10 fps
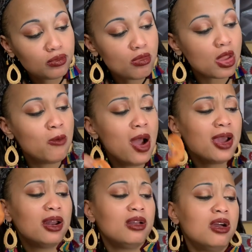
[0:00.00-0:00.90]
Well, I got
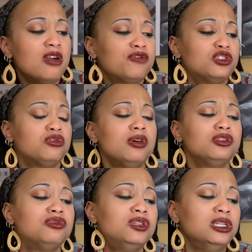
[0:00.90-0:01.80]
alarm for
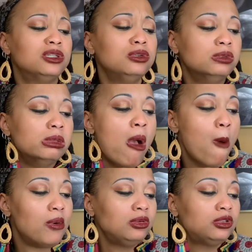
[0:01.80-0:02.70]
12:22.
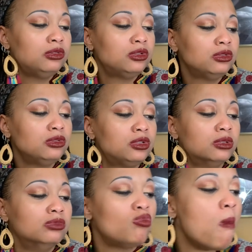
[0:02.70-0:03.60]
1-2-2-2.
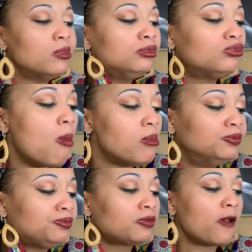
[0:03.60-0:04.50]

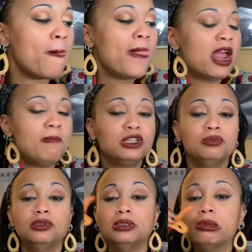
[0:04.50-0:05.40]
Dang, I must
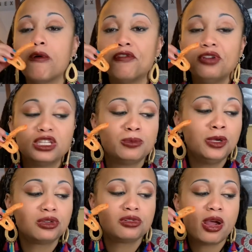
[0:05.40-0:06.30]
be feeling
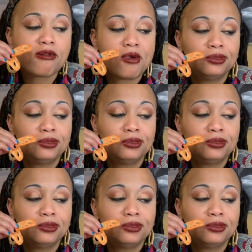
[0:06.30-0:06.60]
spiritual that day.